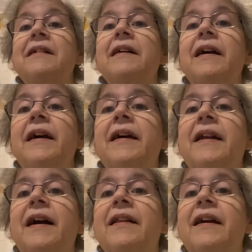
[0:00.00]
And
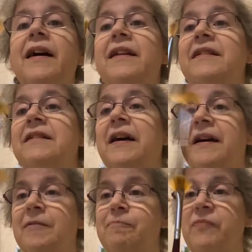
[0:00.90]

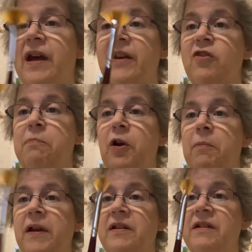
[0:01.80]
I
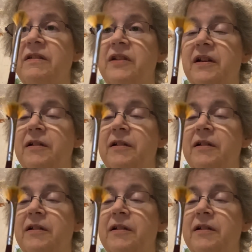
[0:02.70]
experimented